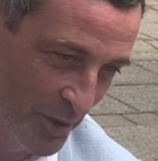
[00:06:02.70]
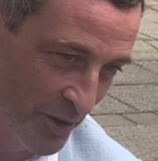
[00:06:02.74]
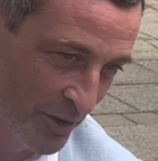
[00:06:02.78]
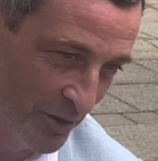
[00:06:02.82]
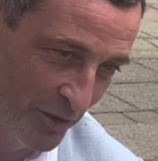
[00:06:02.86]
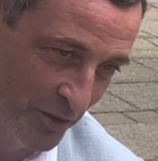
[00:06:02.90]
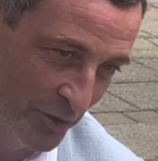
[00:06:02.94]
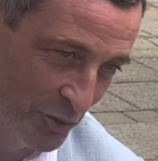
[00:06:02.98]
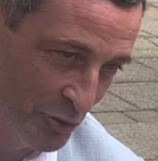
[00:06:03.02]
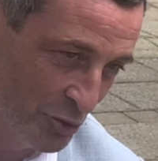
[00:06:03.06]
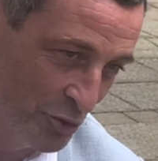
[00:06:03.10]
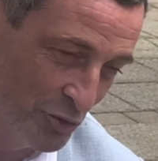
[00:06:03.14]

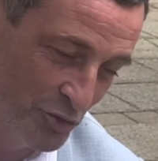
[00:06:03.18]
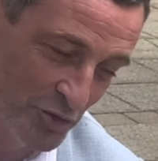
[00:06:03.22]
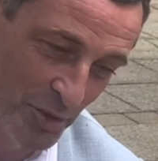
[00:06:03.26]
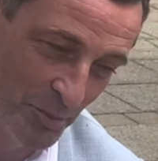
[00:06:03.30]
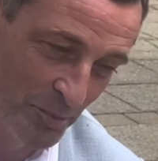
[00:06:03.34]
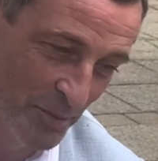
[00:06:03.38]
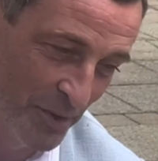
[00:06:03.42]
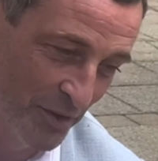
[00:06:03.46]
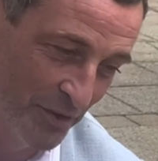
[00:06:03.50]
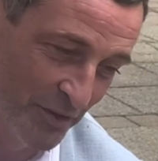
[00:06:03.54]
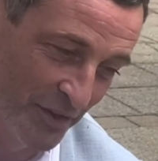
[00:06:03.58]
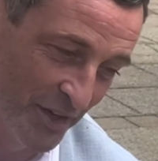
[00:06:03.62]
a huge
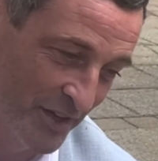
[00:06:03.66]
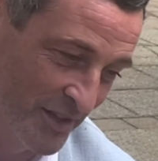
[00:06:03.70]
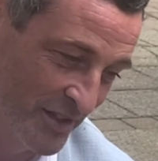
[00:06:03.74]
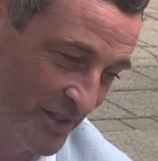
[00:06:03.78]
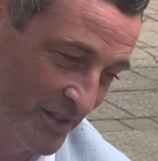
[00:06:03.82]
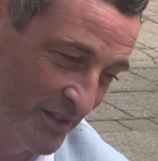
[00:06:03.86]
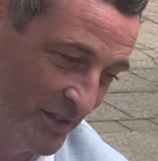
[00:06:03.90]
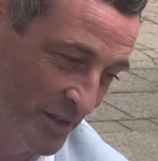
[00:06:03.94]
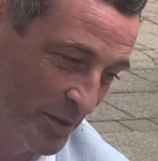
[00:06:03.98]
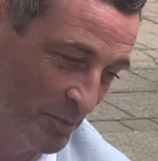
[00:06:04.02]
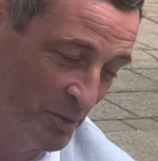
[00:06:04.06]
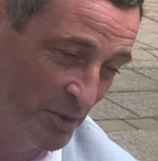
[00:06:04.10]
number of things,
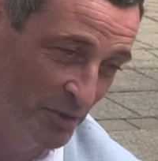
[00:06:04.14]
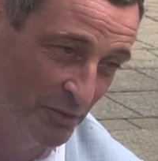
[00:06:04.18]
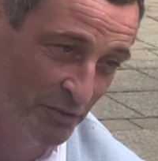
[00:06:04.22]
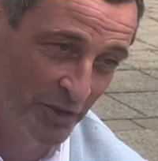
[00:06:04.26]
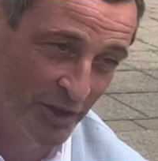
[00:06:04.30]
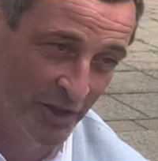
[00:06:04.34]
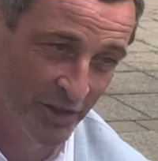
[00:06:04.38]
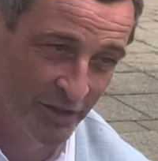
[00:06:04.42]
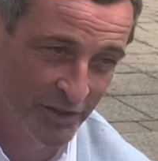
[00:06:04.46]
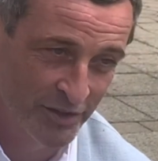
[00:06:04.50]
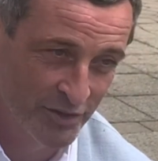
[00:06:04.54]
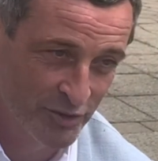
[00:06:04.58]
and to be
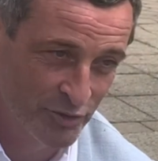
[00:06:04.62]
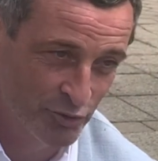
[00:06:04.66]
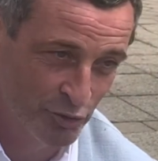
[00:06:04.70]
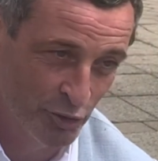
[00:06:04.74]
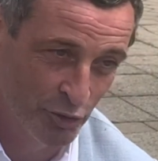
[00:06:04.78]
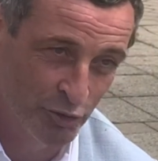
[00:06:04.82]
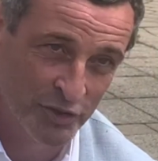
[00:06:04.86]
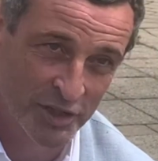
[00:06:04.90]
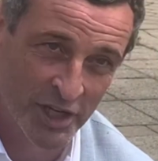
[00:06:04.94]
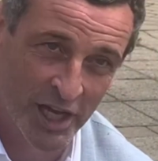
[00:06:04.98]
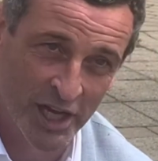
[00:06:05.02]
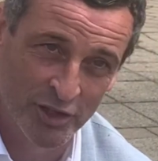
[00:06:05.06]
fair, there's
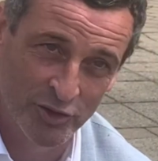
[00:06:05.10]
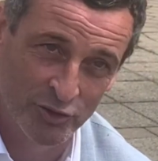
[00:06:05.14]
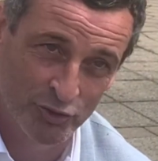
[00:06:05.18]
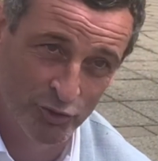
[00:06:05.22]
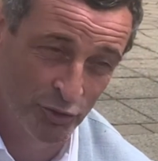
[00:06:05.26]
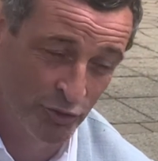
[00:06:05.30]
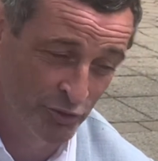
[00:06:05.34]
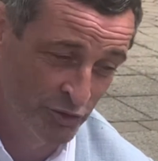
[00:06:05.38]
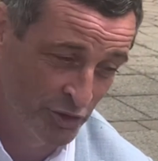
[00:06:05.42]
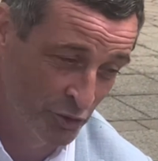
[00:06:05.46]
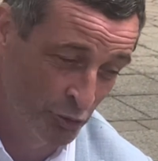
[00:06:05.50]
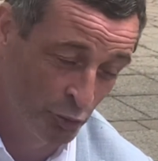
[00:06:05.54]
truths, half
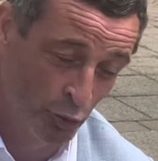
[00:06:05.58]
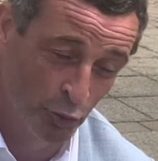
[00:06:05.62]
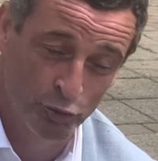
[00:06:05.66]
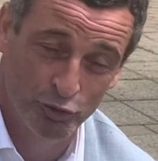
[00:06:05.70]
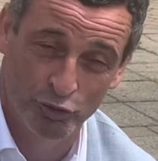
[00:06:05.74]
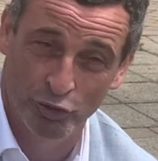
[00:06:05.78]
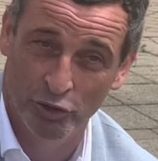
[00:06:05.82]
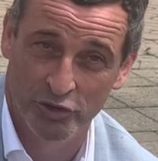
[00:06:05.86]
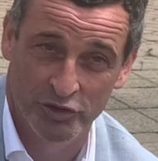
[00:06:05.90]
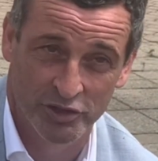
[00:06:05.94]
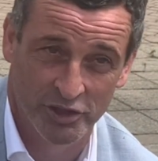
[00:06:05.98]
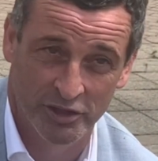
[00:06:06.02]
truths, and no
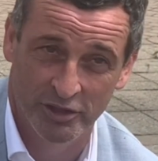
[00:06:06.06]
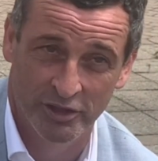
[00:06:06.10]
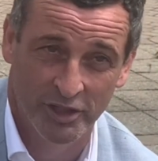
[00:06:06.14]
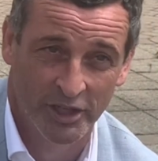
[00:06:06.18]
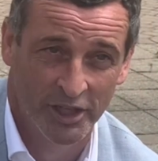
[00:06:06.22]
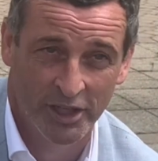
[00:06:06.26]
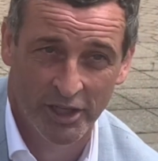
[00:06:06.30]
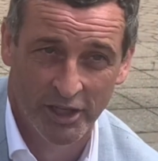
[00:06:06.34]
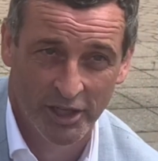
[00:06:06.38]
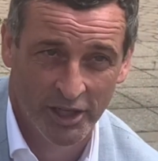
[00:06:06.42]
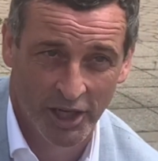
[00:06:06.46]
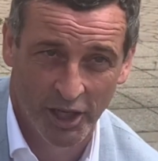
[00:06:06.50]
truths, and
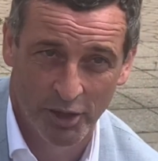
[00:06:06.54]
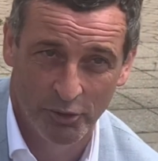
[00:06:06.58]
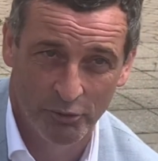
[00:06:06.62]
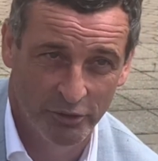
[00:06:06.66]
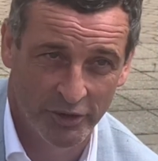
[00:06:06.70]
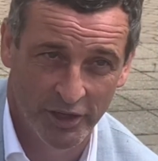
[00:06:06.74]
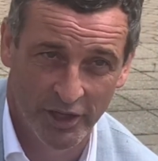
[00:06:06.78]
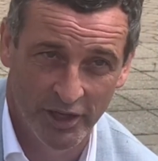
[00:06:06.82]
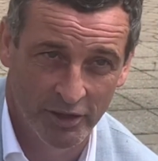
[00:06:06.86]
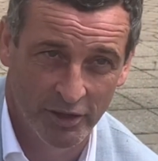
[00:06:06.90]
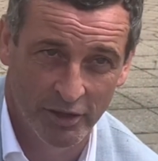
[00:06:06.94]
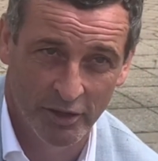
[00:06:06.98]

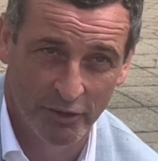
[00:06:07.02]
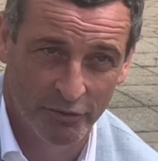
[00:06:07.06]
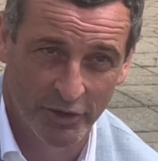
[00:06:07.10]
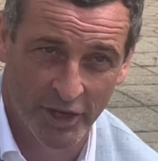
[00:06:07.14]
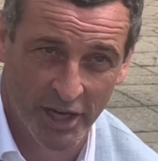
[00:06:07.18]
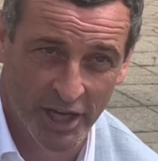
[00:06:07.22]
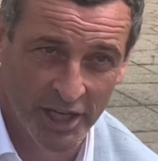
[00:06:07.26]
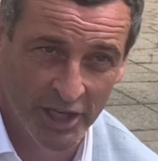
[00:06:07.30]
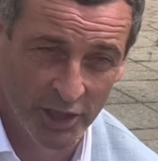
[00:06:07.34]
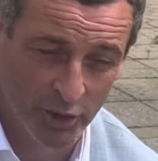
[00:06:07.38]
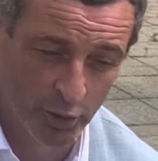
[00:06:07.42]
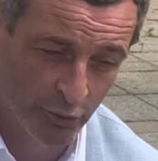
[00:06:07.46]
a
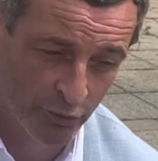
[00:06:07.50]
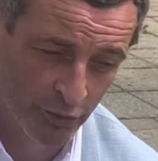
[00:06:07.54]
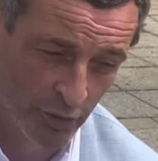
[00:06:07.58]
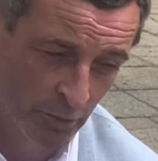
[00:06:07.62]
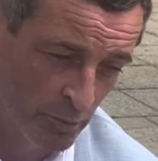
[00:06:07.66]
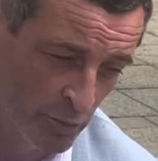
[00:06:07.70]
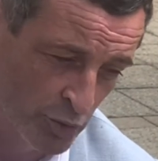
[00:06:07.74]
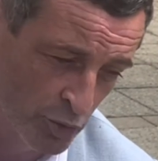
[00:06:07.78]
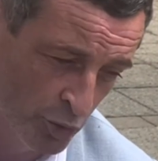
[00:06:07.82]
variety of them.